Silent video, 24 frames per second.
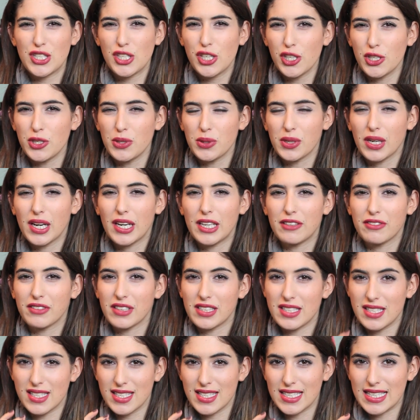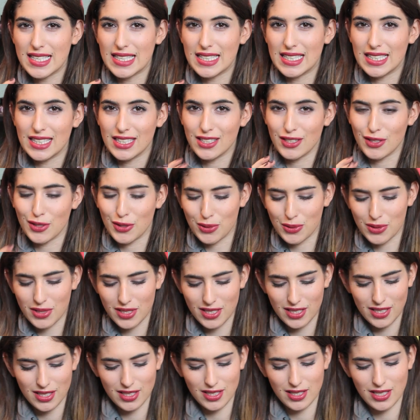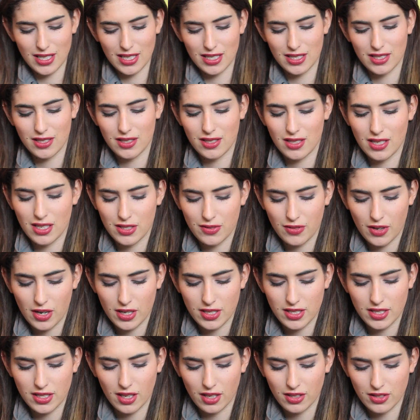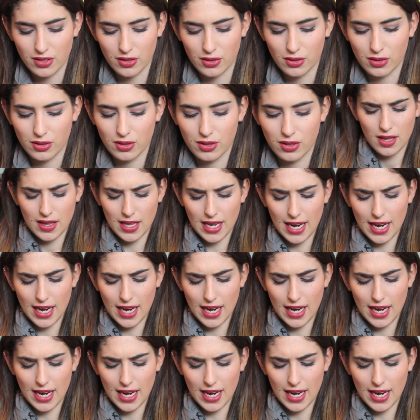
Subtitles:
too kind of concealer nude. It's very subtle.